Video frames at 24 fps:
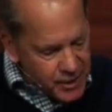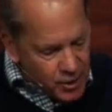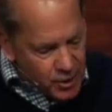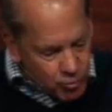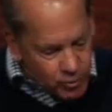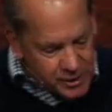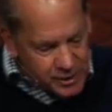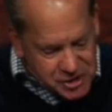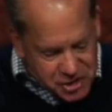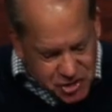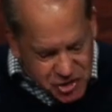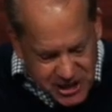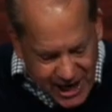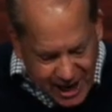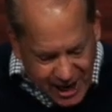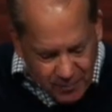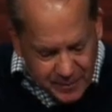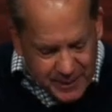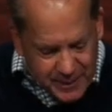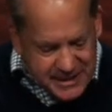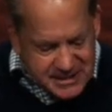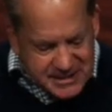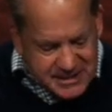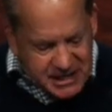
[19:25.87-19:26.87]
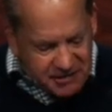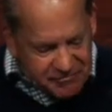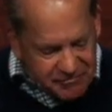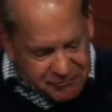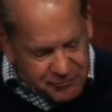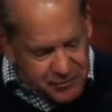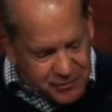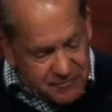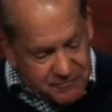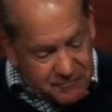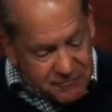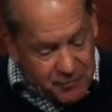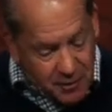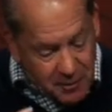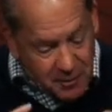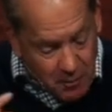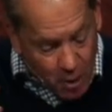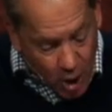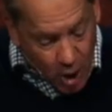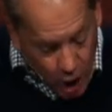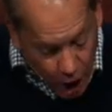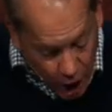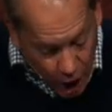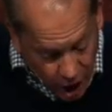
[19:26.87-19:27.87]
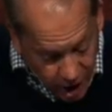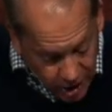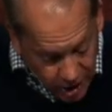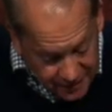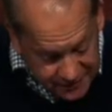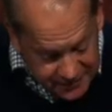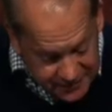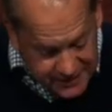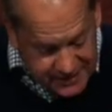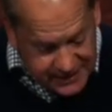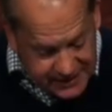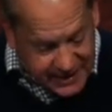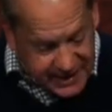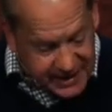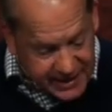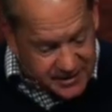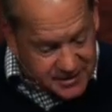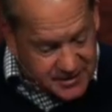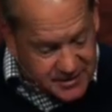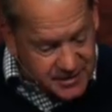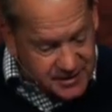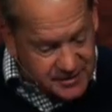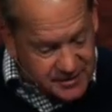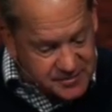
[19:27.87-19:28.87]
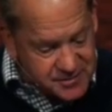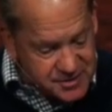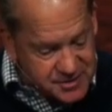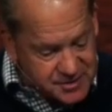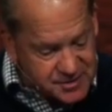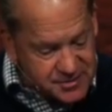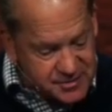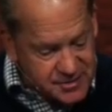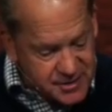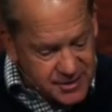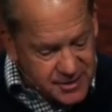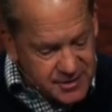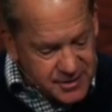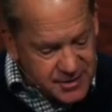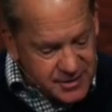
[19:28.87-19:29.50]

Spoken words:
which shall be different from all the kingdoms.